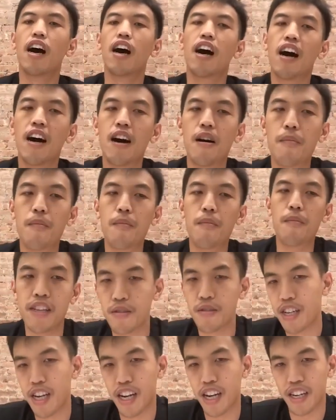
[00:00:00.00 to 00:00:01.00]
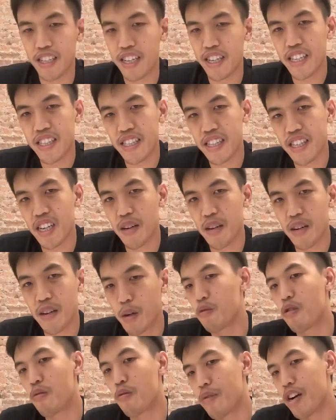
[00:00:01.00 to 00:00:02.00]
And so yeah, the nice thing
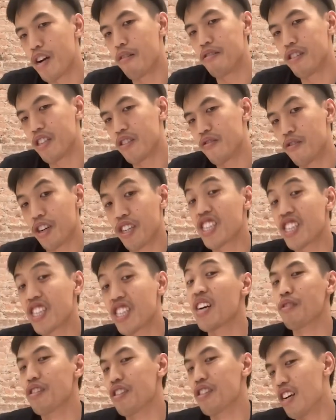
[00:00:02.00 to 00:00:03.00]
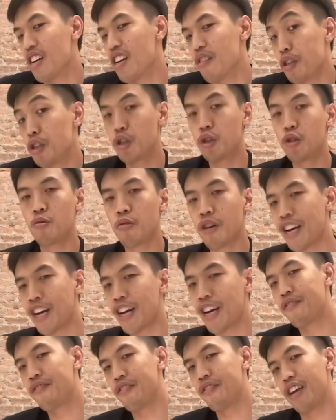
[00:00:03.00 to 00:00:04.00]
about warp routes is, for example, that we do
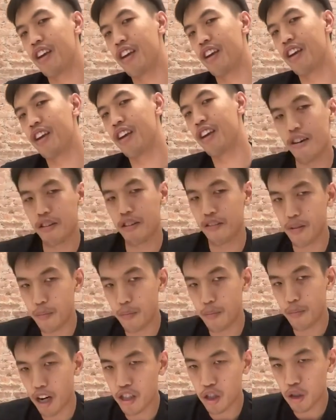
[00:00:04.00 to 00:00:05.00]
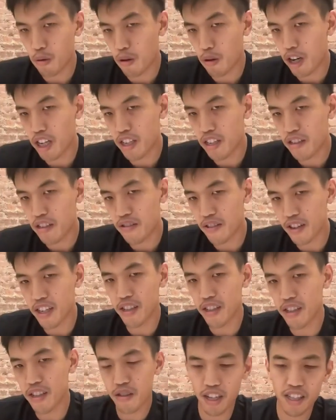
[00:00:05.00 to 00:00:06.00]
have a out-of-the-box UI,
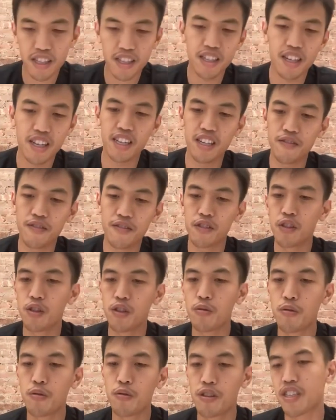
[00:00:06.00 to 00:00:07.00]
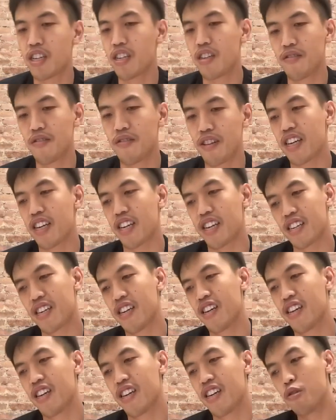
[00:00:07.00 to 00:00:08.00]
right? So let's say if you, instead of like
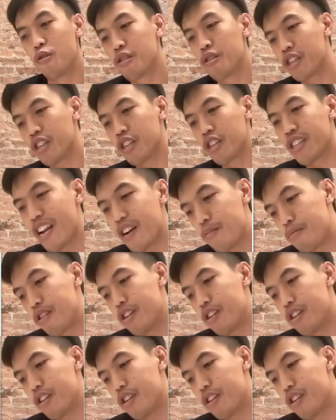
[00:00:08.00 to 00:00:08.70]
using the standard